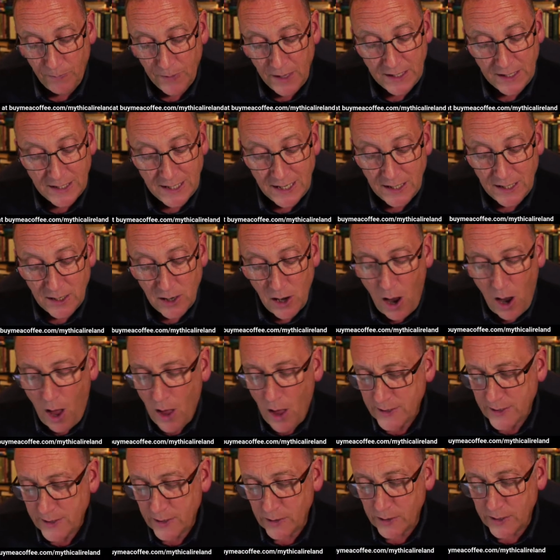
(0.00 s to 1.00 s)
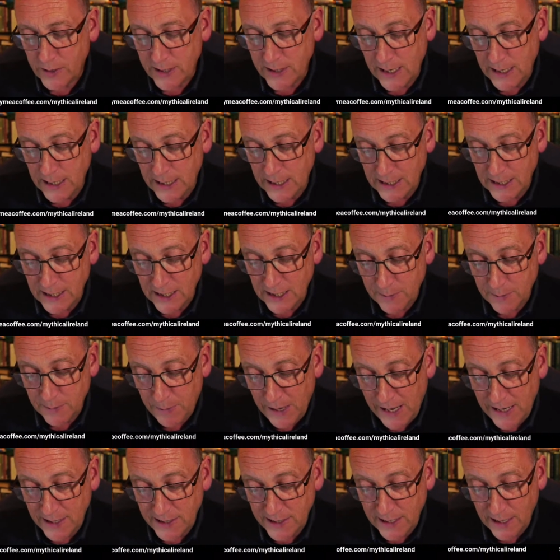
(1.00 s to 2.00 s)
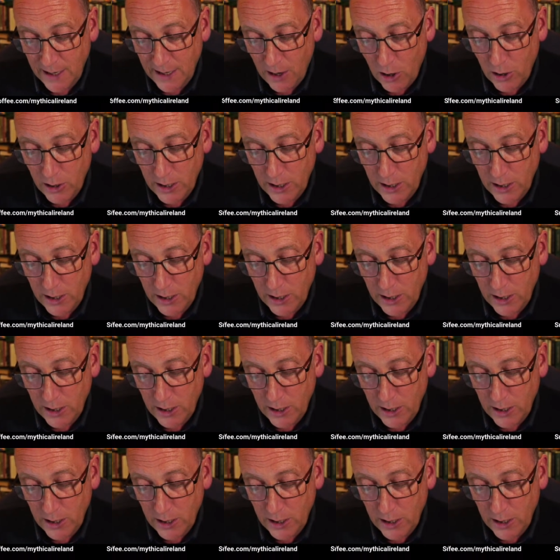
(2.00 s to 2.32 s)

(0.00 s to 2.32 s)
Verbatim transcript: they did not succeed in displacing